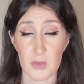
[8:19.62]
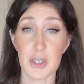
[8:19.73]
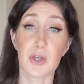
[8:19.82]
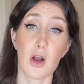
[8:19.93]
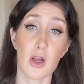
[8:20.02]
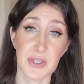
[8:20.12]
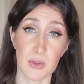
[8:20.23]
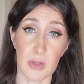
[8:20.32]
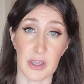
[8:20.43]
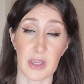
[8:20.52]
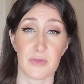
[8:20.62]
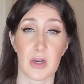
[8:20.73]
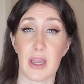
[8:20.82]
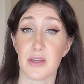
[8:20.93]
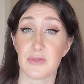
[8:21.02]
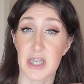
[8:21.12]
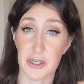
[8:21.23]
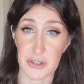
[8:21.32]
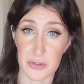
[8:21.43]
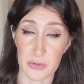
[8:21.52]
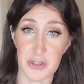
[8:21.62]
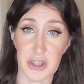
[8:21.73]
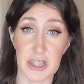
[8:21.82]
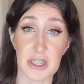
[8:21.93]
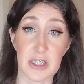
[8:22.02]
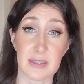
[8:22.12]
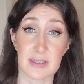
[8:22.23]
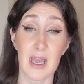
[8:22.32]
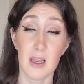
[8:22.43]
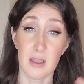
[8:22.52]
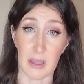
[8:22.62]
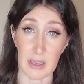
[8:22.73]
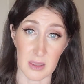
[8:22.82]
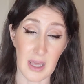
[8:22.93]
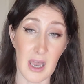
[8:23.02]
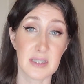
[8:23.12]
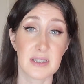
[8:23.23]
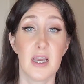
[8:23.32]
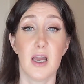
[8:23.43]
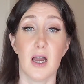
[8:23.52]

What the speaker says: you're also looking for kind of textural changes like that.